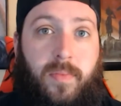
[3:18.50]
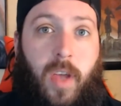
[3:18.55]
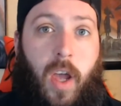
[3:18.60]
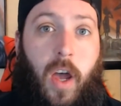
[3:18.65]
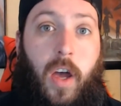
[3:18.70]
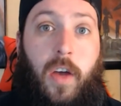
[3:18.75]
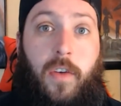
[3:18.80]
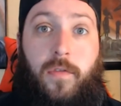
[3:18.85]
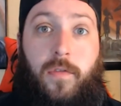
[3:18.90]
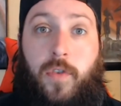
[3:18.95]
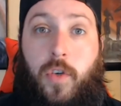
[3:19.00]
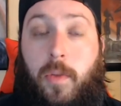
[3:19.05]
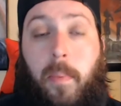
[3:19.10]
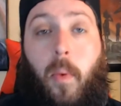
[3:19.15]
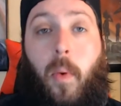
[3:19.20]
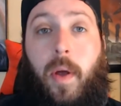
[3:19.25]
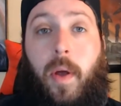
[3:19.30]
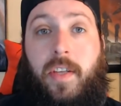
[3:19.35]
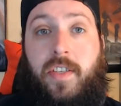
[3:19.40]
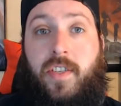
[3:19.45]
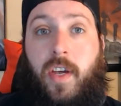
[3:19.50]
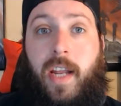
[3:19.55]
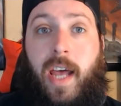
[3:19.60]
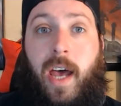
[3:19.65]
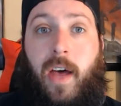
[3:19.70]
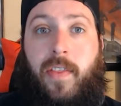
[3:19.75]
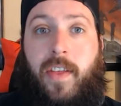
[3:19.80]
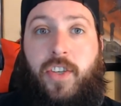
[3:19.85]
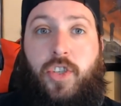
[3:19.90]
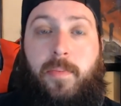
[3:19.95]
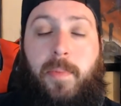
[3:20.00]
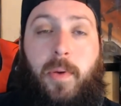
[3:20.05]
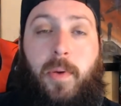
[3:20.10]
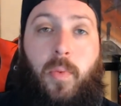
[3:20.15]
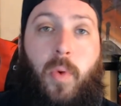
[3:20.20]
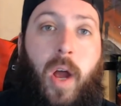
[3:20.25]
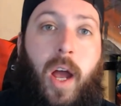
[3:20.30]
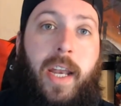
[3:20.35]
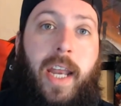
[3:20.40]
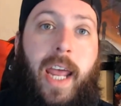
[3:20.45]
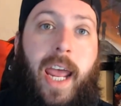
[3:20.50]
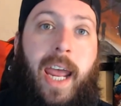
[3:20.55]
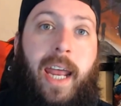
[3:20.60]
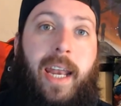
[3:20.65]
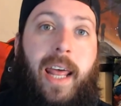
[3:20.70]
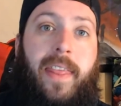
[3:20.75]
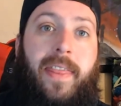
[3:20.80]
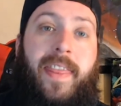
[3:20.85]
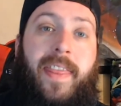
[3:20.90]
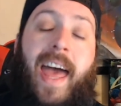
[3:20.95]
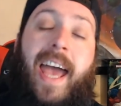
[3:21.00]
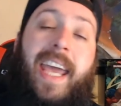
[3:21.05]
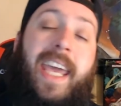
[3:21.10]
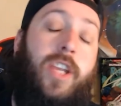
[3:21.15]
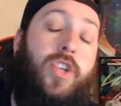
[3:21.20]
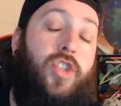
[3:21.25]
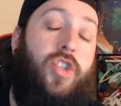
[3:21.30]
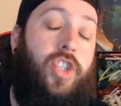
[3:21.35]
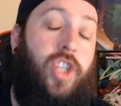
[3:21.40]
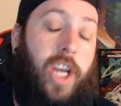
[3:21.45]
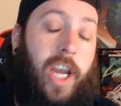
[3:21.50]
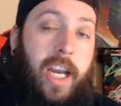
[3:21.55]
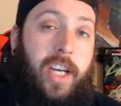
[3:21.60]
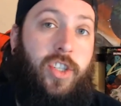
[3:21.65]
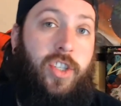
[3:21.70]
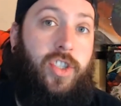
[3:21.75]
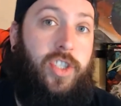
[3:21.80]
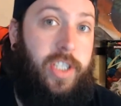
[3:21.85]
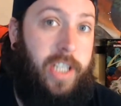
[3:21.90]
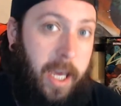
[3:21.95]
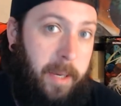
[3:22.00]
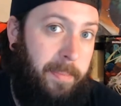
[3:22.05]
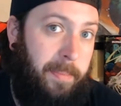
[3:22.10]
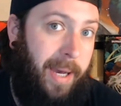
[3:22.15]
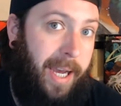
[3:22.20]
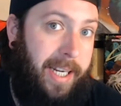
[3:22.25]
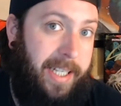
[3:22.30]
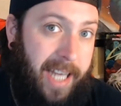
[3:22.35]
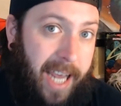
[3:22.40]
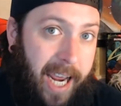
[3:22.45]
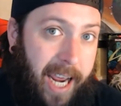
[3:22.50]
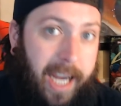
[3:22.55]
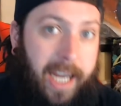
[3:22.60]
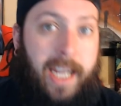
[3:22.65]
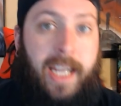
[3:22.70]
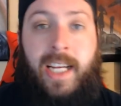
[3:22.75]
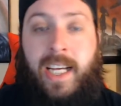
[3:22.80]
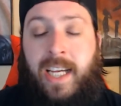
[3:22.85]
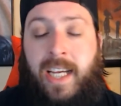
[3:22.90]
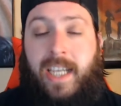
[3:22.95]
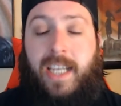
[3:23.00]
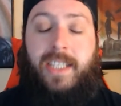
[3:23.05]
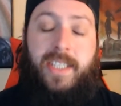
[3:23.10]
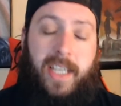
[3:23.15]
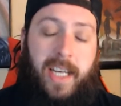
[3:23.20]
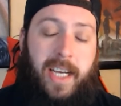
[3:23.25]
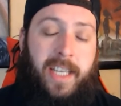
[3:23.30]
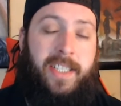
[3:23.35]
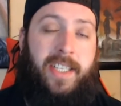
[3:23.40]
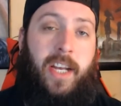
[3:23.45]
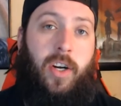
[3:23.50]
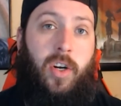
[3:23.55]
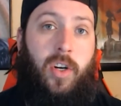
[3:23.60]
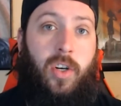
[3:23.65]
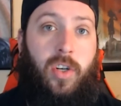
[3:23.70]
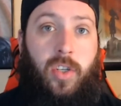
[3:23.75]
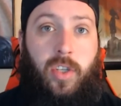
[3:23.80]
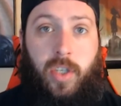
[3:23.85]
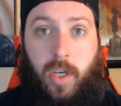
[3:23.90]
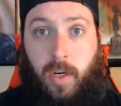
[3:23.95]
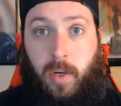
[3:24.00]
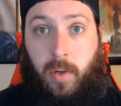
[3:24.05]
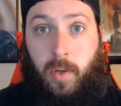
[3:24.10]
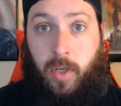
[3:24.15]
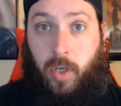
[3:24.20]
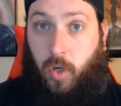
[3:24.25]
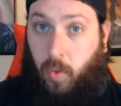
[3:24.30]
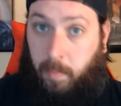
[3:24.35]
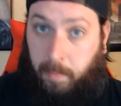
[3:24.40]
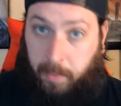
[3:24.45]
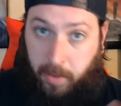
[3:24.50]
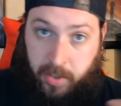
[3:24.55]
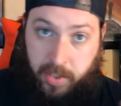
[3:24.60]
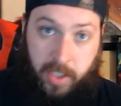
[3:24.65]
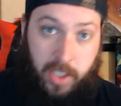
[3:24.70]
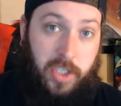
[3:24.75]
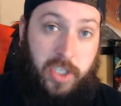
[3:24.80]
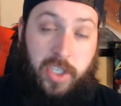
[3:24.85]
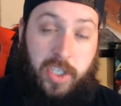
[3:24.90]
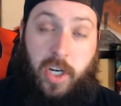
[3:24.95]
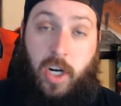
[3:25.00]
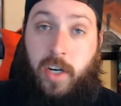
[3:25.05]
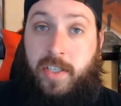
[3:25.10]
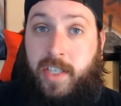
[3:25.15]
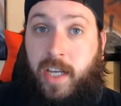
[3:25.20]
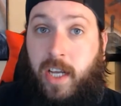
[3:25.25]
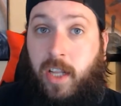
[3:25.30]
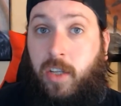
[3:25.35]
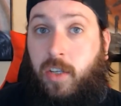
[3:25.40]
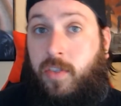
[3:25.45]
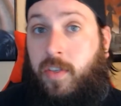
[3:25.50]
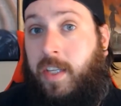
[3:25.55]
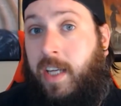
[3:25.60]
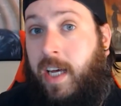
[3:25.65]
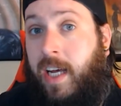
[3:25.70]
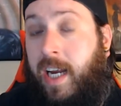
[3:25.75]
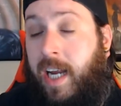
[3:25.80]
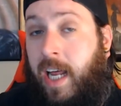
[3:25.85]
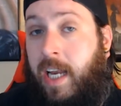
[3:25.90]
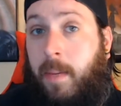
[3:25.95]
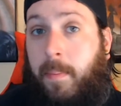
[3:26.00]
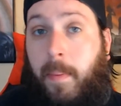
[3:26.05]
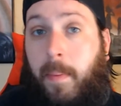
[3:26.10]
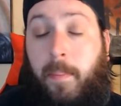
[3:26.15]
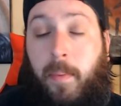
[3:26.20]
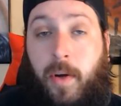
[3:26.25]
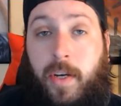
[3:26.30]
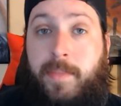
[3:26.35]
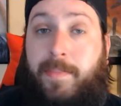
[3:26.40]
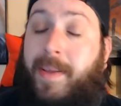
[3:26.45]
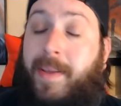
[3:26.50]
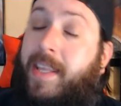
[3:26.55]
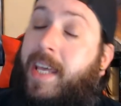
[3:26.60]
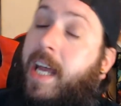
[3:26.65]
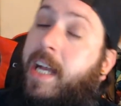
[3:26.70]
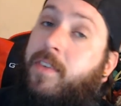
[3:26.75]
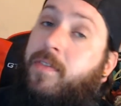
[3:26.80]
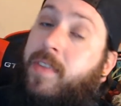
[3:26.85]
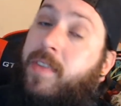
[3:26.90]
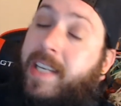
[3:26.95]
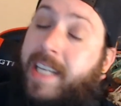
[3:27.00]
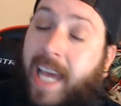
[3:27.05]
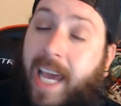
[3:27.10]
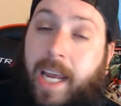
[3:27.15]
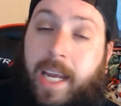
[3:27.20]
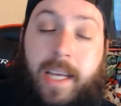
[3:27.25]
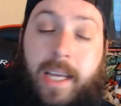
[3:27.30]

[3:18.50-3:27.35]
viewpoints on how that should be run, and that can change day by day. Because like I said earlier, a person could start a sailor in the day and end up a prince by the end of the day.